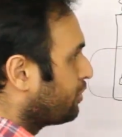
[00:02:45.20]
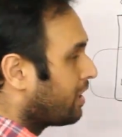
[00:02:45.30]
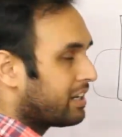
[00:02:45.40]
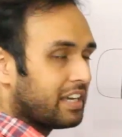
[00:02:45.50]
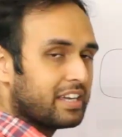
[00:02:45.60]
you
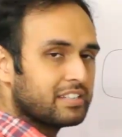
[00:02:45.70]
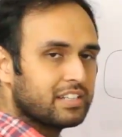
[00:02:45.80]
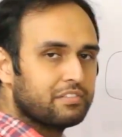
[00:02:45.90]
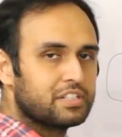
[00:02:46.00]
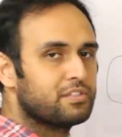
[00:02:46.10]
are taking
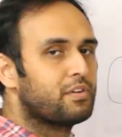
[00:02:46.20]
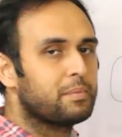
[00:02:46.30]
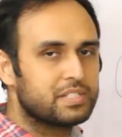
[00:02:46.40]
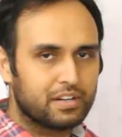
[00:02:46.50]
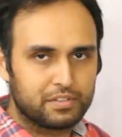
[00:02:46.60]
services
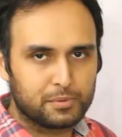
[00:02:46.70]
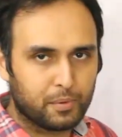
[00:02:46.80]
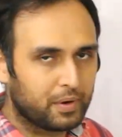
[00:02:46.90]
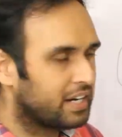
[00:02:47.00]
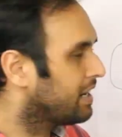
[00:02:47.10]
from a service
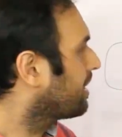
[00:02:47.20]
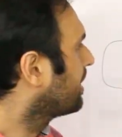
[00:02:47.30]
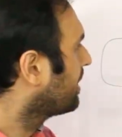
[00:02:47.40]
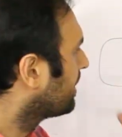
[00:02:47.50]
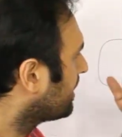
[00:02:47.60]
provider,
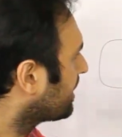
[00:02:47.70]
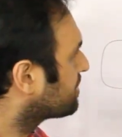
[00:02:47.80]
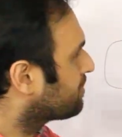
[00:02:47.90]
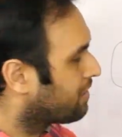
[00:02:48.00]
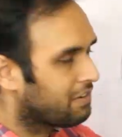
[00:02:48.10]
that
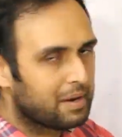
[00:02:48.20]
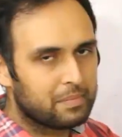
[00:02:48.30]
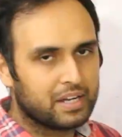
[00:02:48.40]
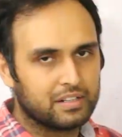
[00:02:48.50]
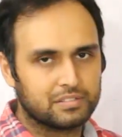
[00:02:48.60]
is where WAN
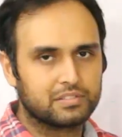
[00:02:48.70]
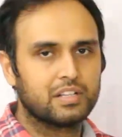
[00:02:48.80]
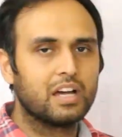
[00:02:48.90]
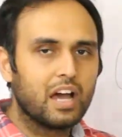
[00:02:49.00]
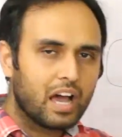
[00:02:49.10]
begins.
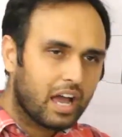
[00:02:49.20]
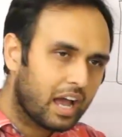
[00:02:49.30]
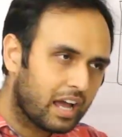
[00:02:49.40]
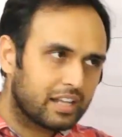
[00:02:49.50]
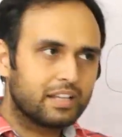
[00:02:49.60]

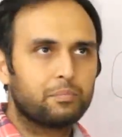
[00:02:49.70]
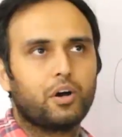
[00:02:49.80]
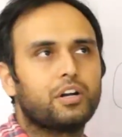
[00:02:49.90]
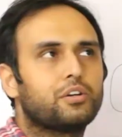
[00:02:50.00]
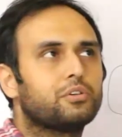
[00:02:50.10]
Another
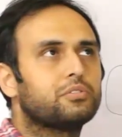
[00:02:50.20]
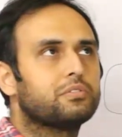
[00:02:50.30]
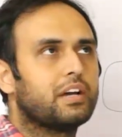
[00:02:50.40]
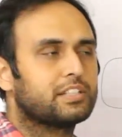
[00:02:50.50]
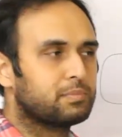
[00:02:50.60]
point
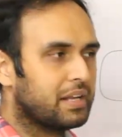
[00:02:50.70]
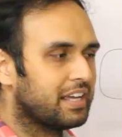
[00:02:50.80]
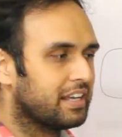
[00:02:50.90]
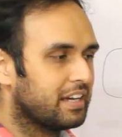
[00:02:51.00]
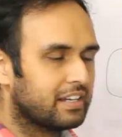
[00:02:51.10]
to
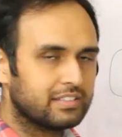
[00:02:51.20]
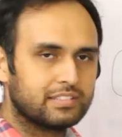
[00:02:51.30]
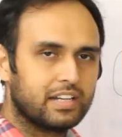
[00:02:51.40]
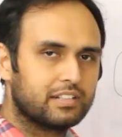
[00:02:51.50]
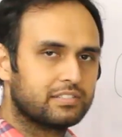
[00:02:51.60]
explain here is
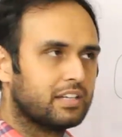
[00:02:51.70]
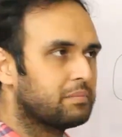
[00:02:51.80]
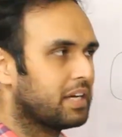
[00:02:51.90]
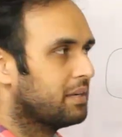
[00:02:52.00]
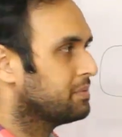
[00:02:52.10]
that
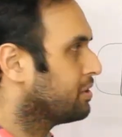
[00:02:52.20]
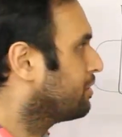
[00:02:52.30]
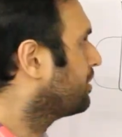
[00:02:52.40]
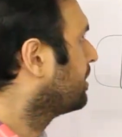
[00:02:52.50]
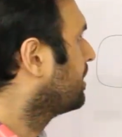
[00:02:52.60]
sometimes
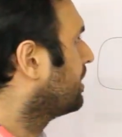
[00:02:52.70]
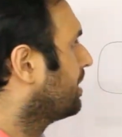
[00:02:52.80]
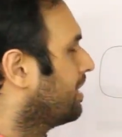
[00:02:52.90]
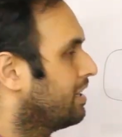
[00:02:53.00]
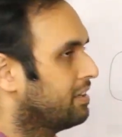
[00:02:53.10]

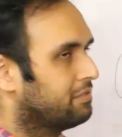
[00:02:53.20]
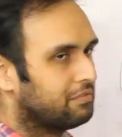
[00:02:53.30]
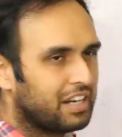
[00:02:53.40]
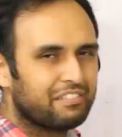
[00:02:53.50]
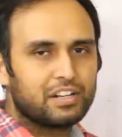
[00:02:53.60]

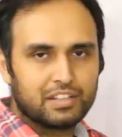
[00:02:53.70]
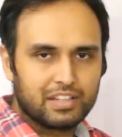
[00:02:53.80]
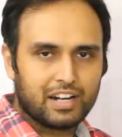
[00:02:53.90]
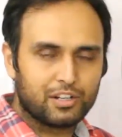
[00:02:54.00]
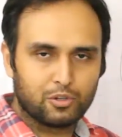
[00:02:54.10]
whenever
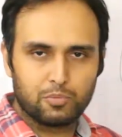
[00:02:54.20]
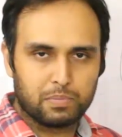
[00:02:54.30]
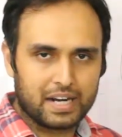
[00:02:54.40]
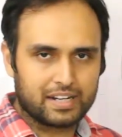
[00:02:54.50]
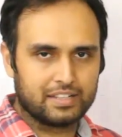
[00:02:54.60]
there are two
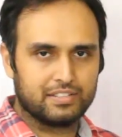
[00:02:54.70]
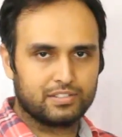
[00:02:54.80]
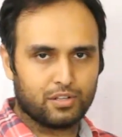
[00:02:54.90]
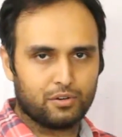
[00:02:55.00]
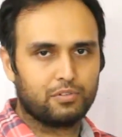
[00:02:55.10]

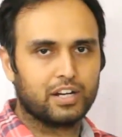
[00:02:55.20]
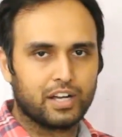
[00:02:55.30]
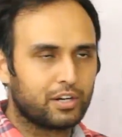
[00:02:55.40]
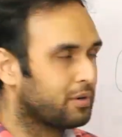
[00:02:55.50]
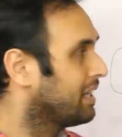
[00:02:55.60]
parties
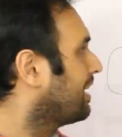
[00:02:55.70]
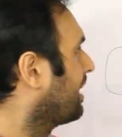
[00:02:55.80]
working together,